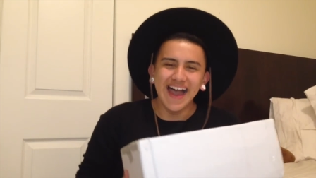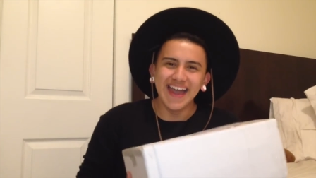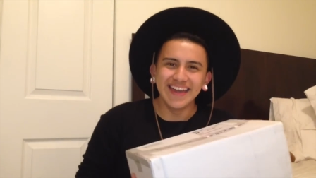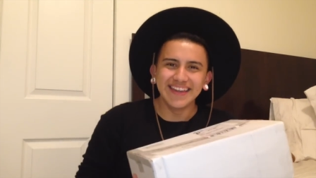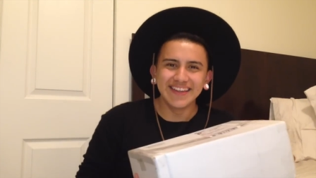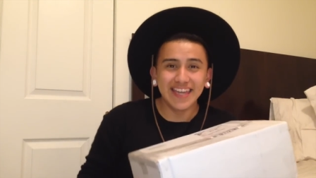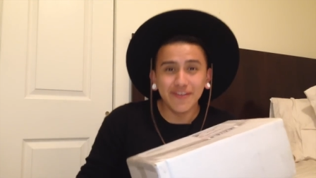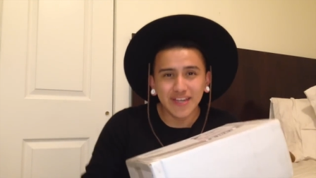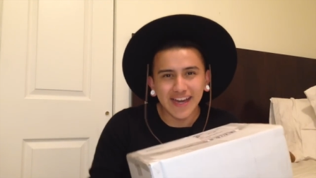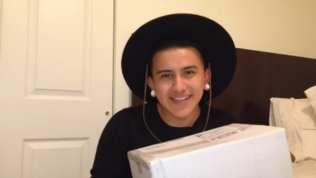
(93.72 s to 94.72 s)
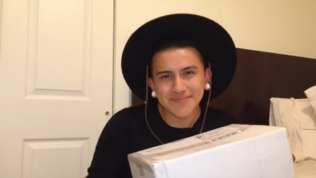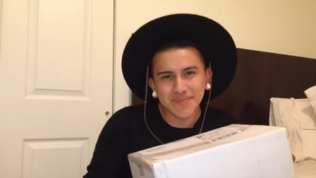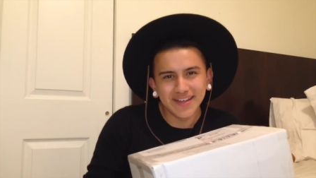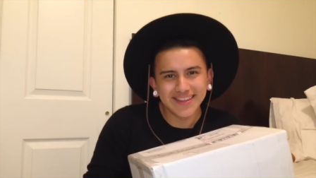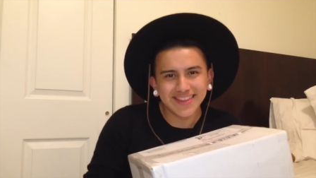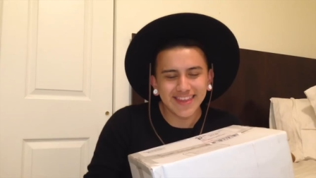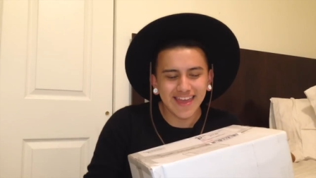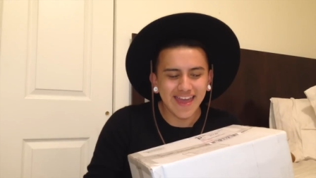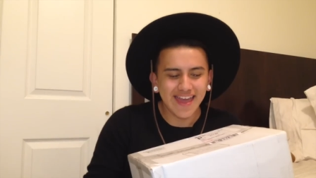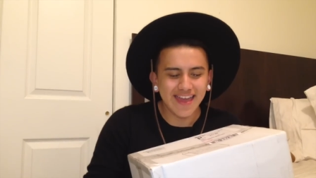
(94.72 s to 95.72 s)
I gave you guys a month
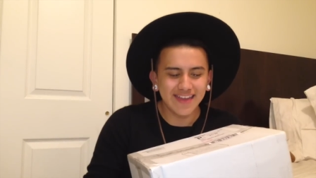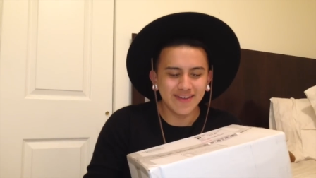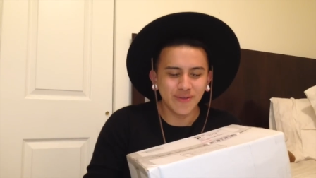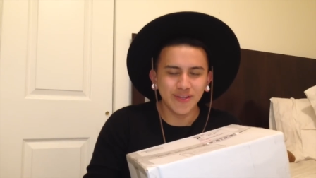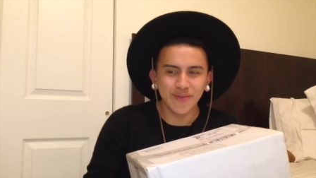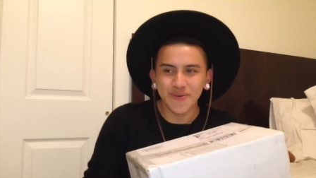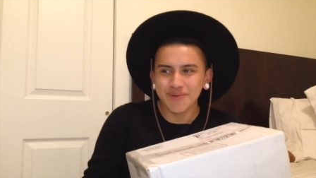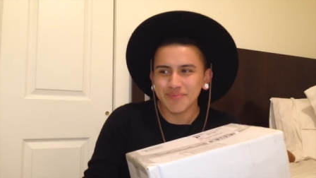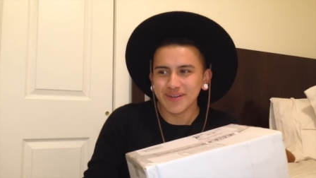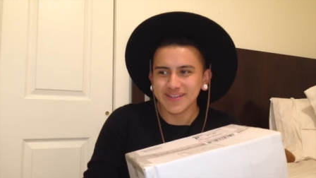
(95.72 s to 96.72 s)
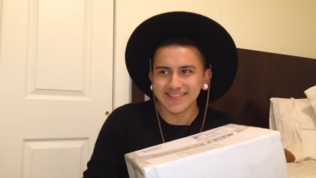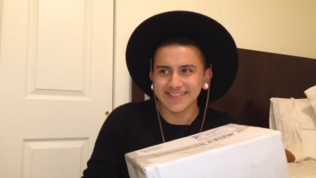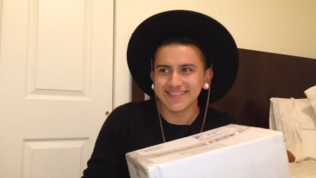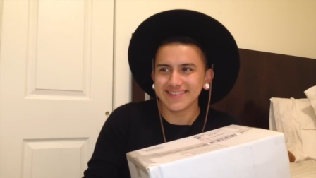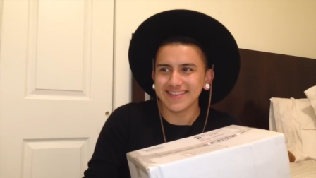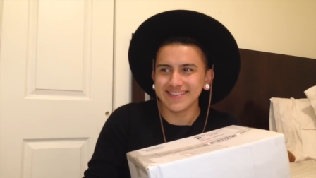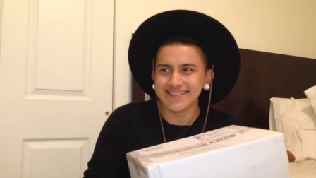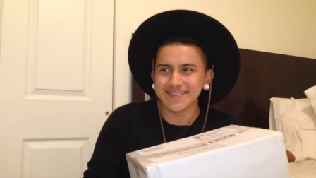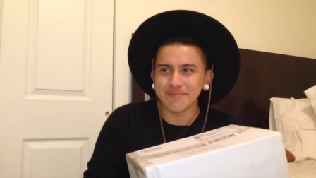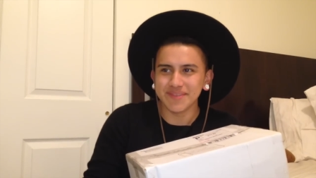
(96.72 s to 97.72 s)
and only one person sent
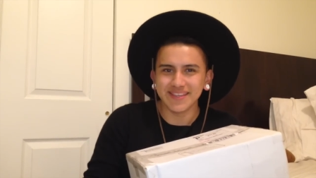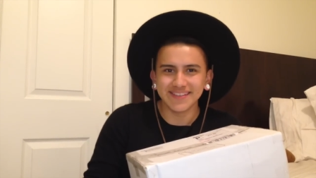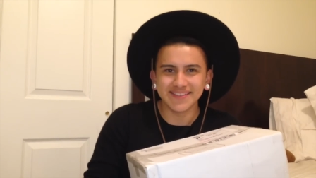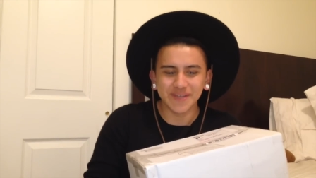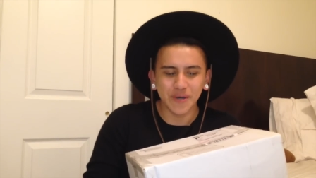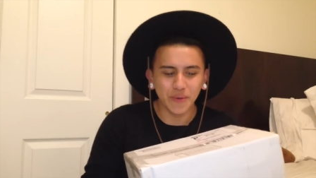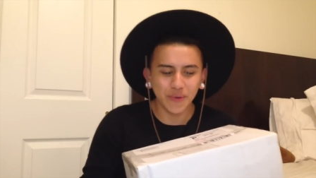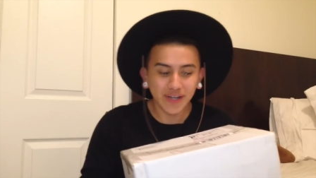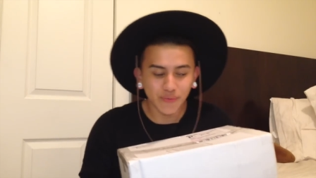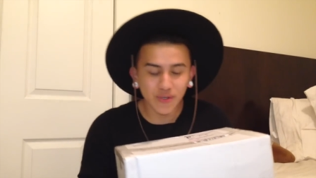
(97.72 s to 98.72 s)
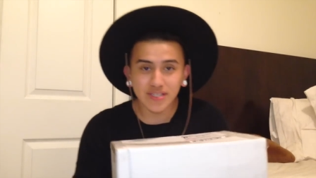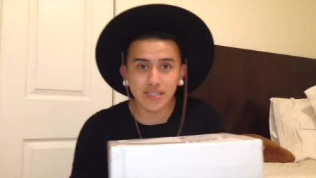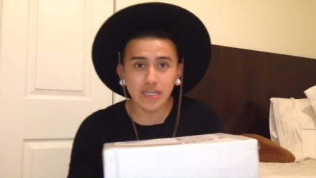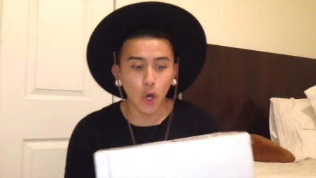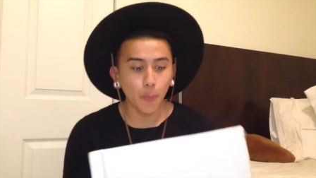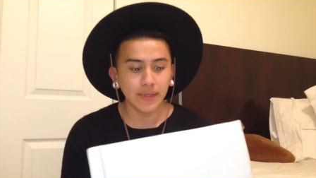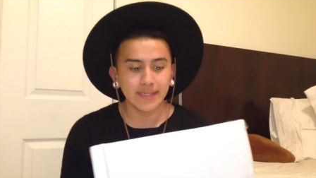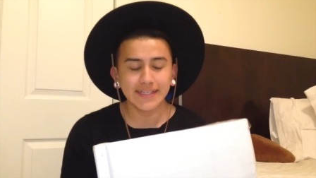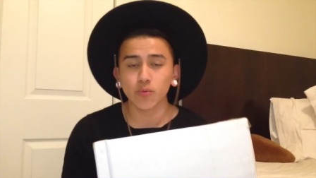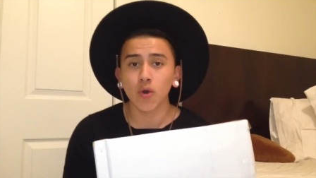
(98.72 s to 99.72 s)
something. So we're, we're just gonna
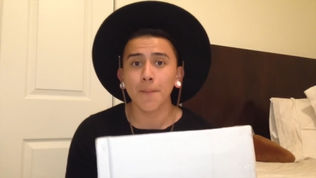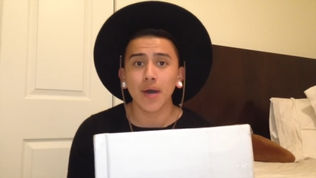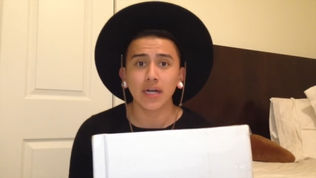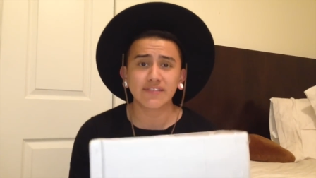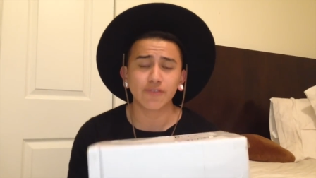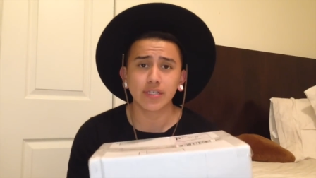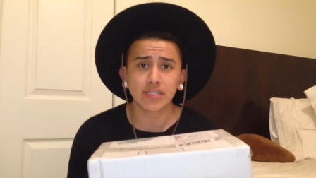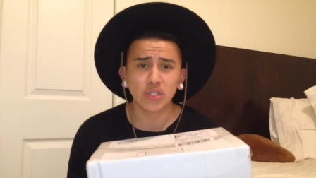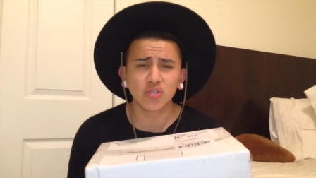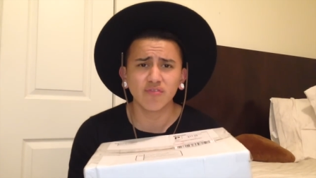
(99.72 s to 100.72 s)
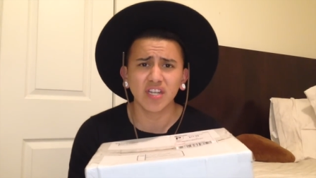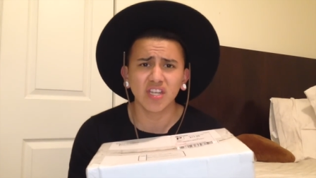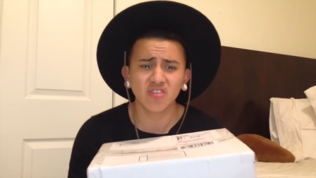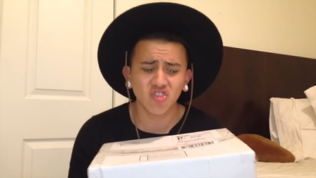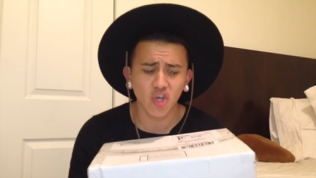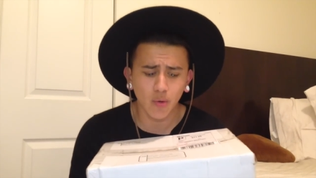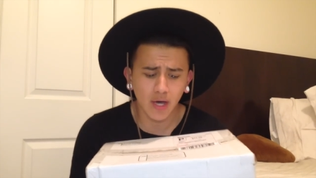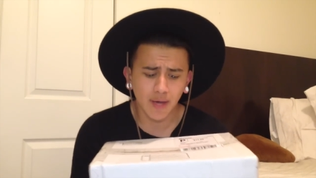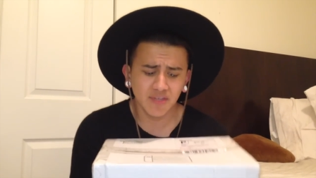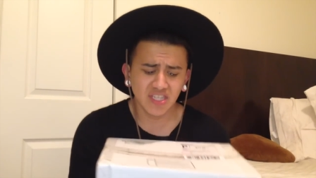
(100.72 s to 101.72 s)
open this one box for this YouTube video. So
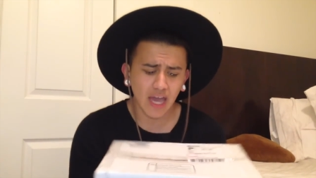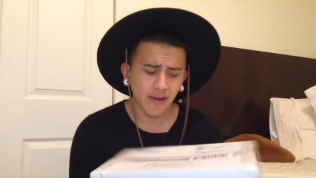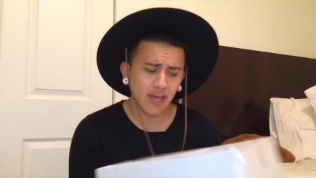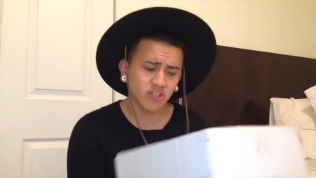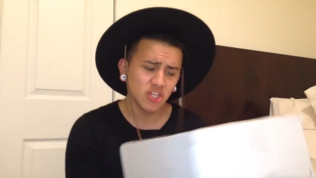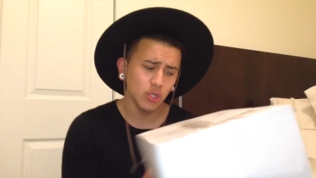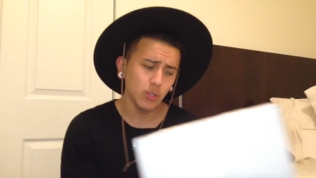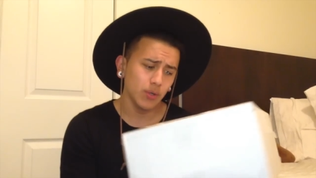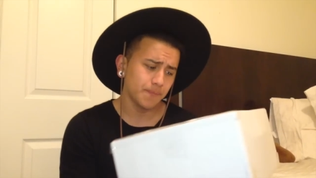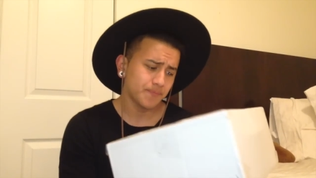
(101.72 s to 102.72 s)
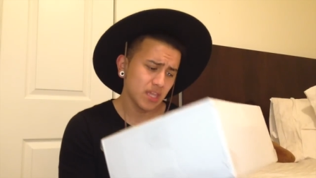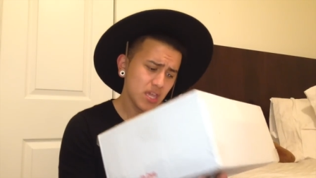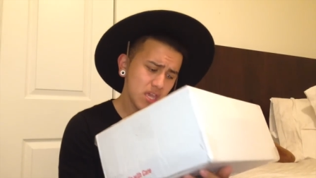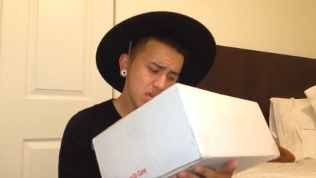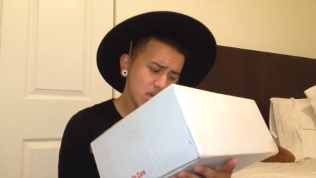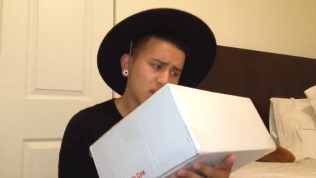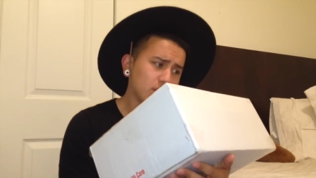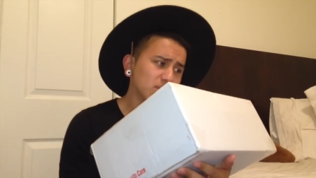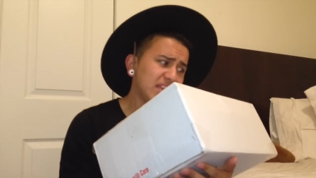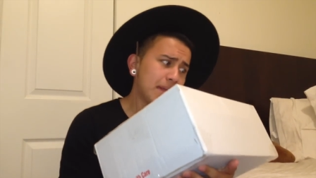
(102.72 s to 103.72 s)
um, shout out to,
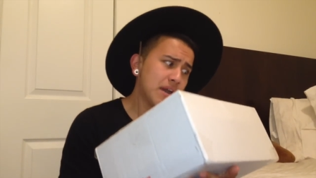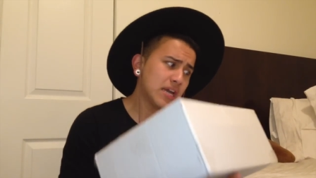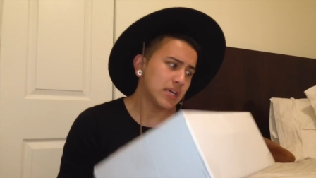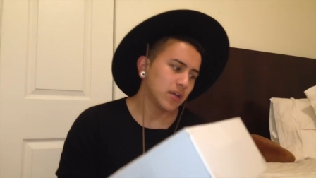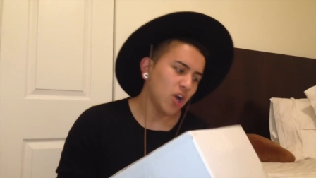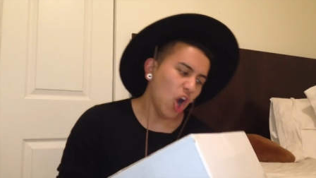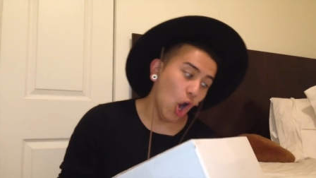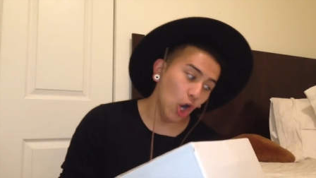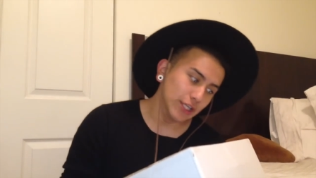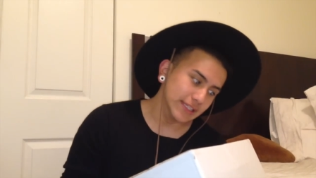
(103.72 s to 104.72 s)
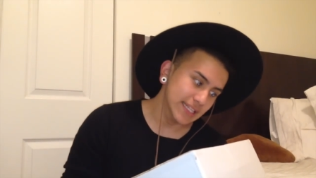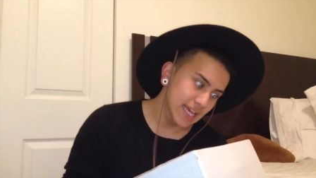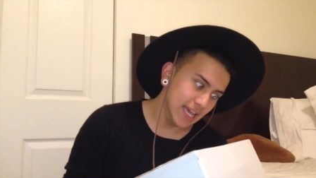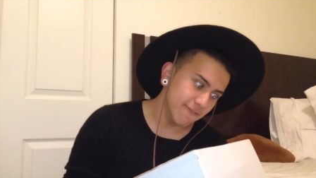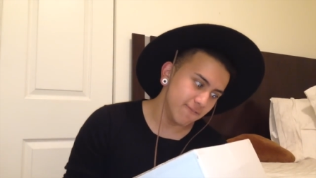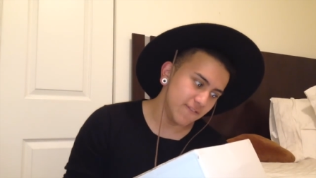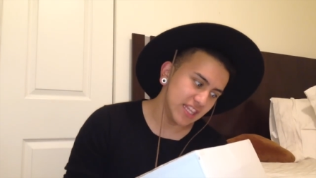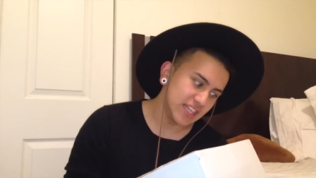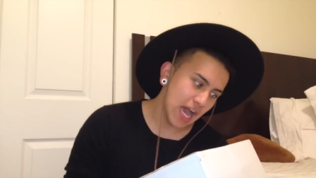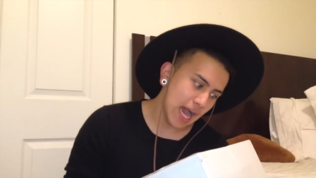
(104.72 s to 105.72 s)
¿cómo se llama? Arlette
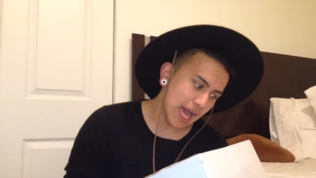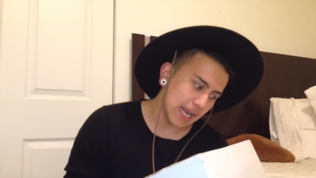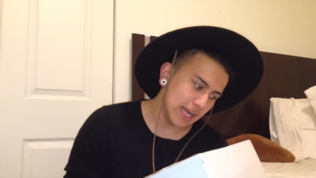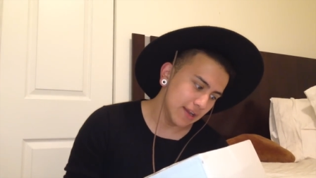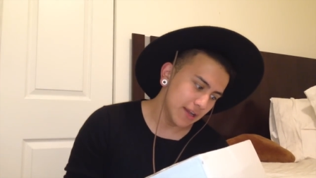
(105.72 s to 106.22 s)
Vidal.